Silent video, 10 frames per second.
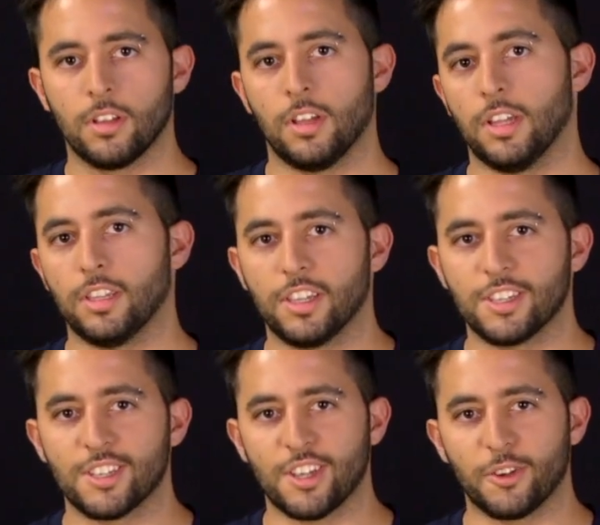And
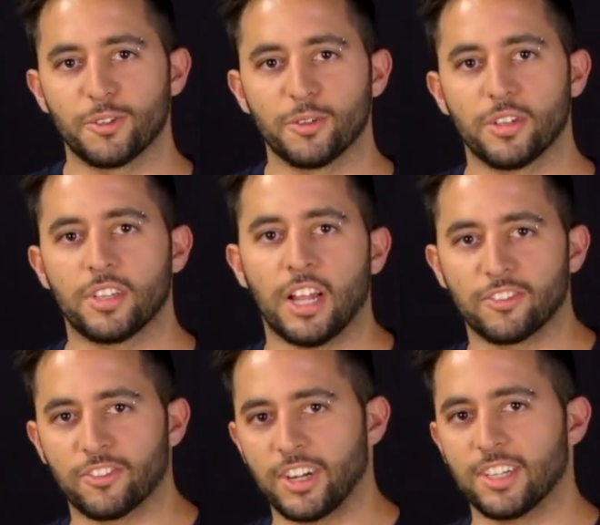this is how you do the
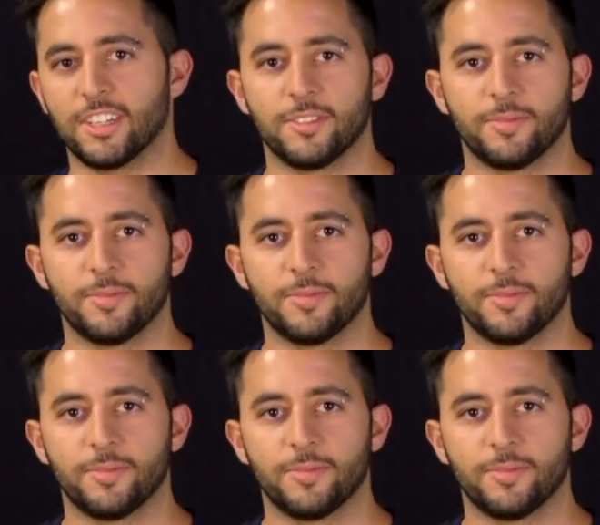Talon grind.